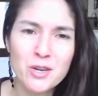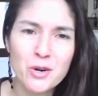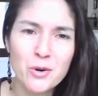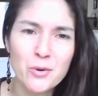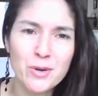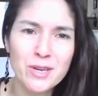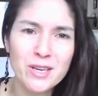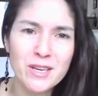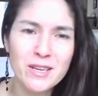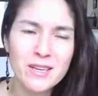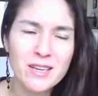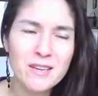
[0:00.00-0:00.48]

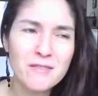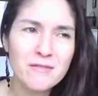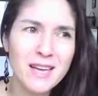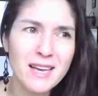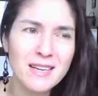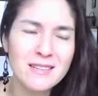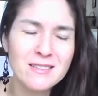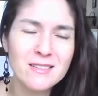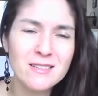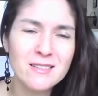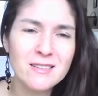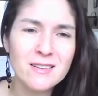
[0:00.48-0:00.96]
so
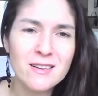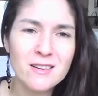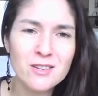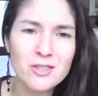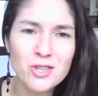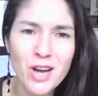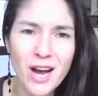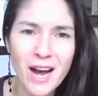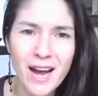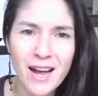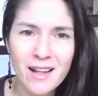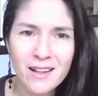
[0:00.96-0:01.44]
even as a
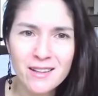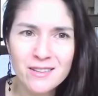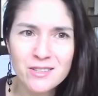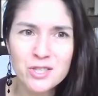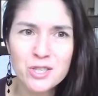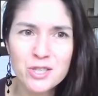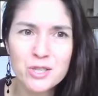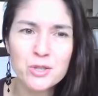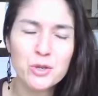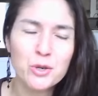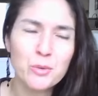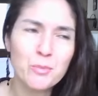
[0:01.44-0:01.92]
little
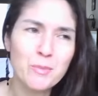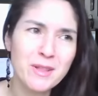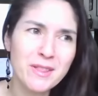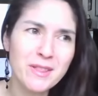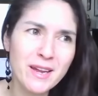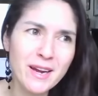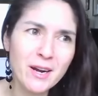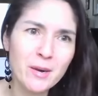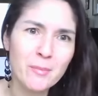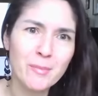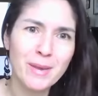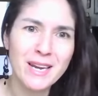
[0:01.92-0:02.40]
child she took
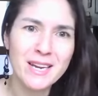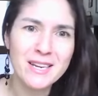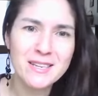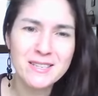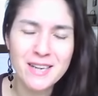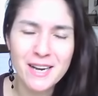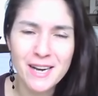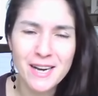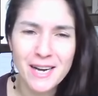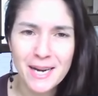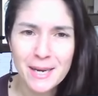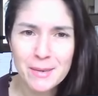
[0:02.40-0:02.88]
me there
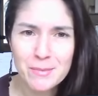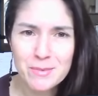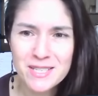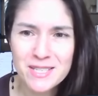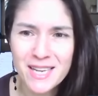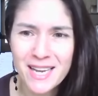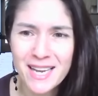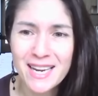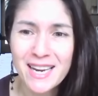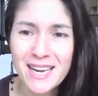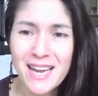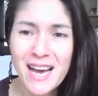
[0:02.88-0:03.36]
many times,